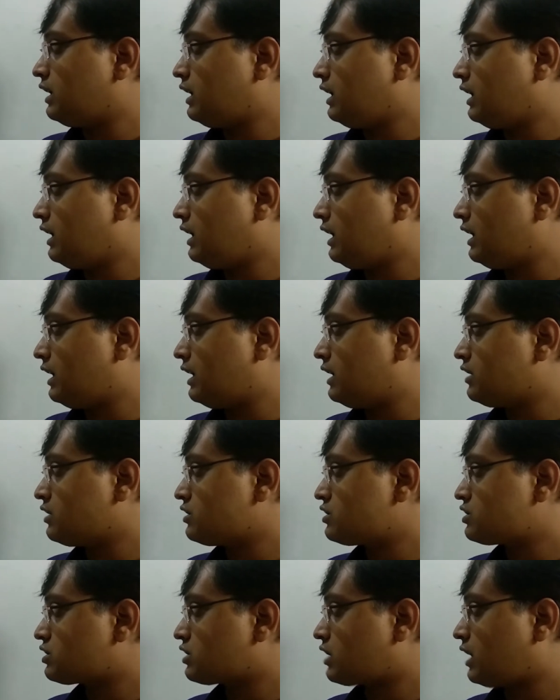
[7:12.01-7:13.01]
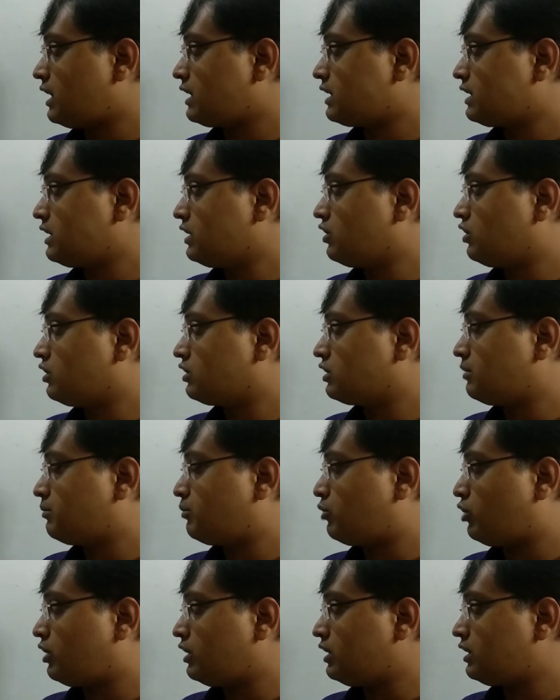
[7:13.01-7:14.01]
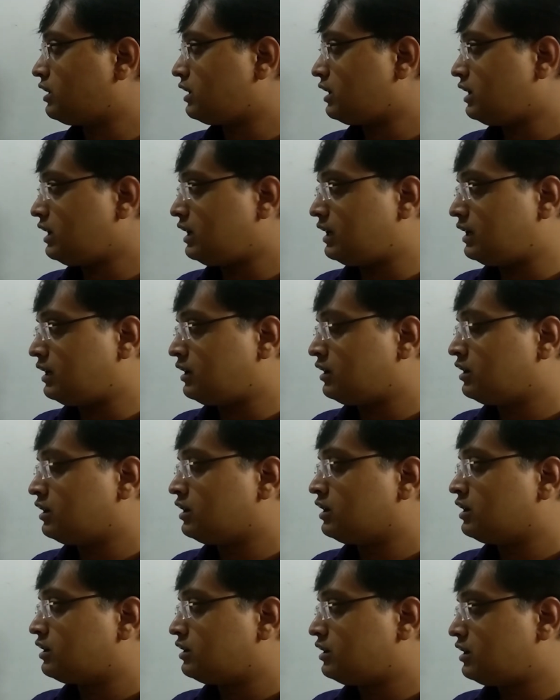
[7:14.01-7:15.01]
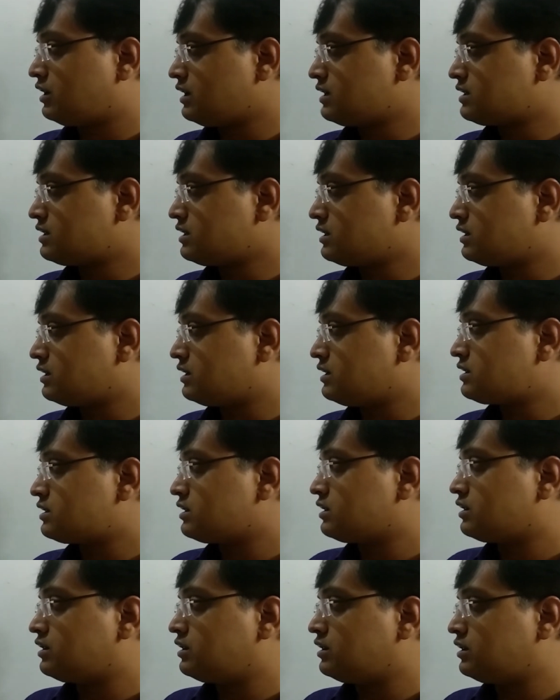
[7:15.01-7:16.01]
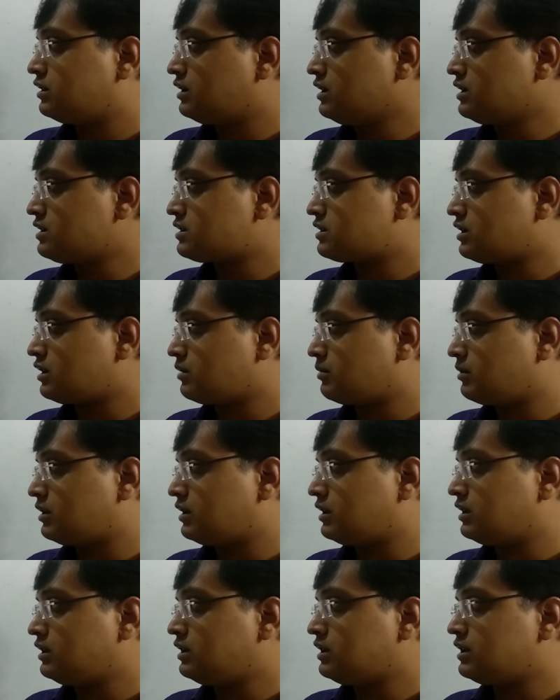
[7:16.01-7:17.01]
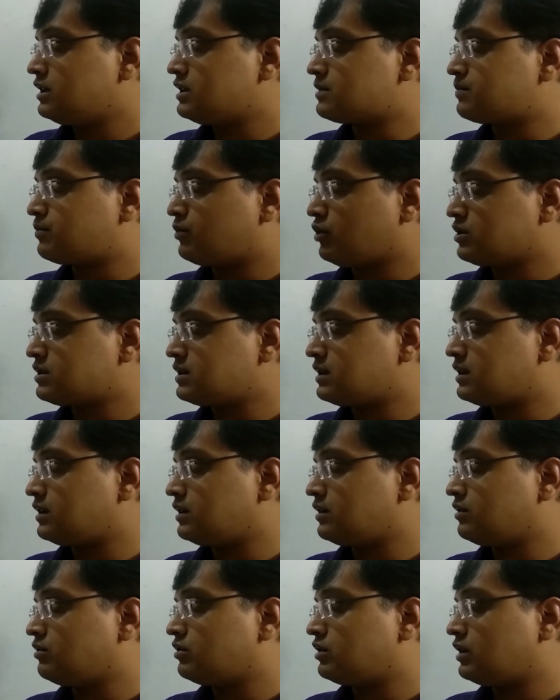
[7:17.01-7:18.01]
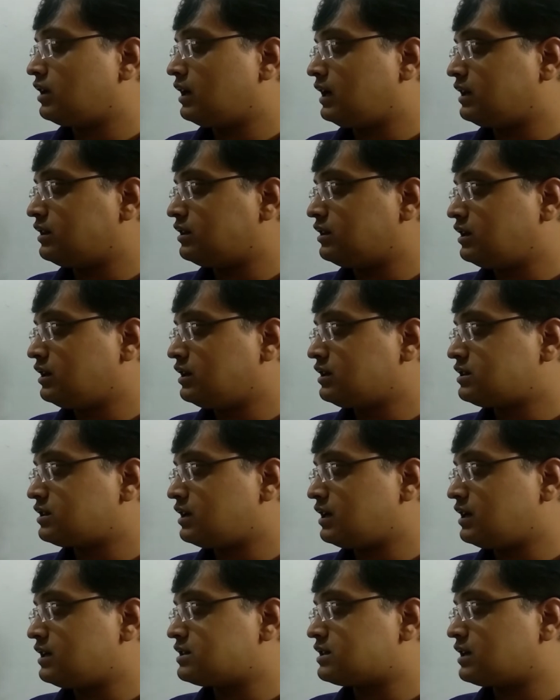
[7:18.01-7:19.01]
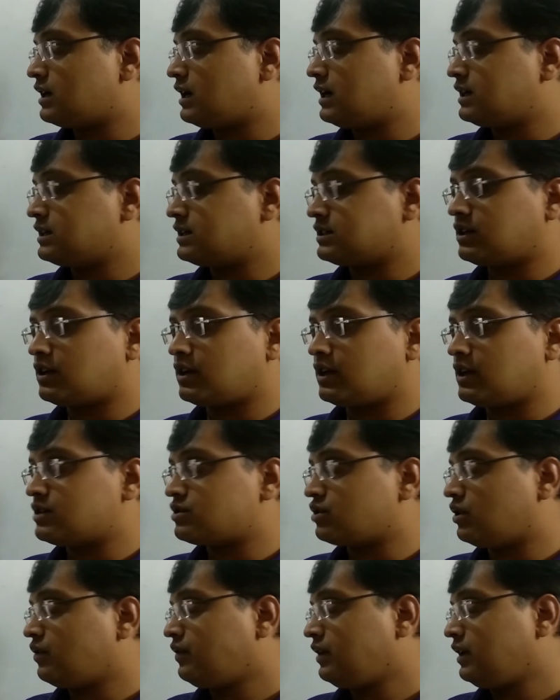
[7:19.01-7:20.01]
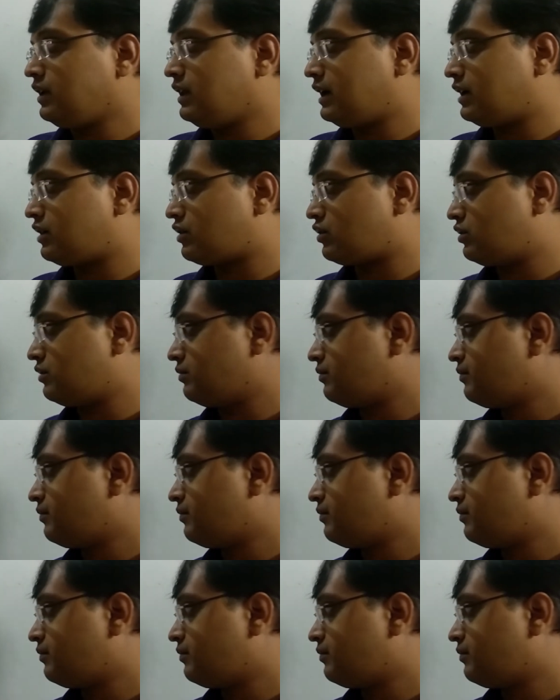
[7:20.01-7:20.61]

and striking on the point A. The reason is this terminal is positive and these rays are the rays of electron.